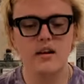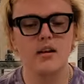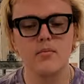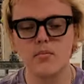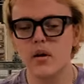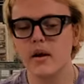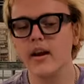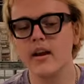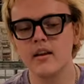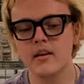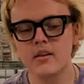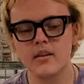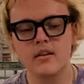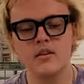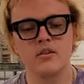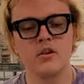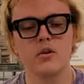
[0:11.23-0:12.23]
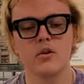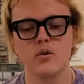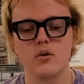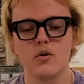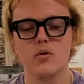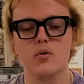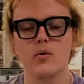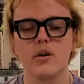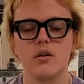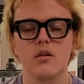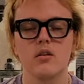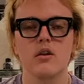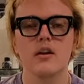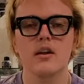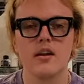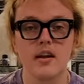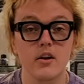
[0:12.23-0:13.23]
a brand in total, we are
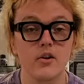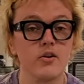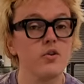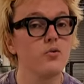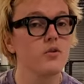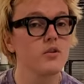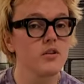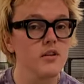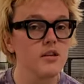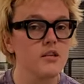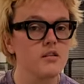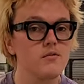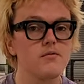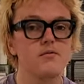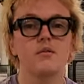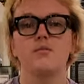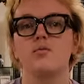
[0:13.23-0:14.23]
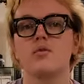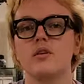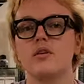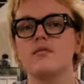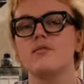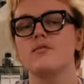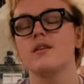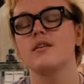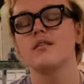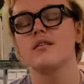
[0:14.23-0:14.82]
looking at a new release from one of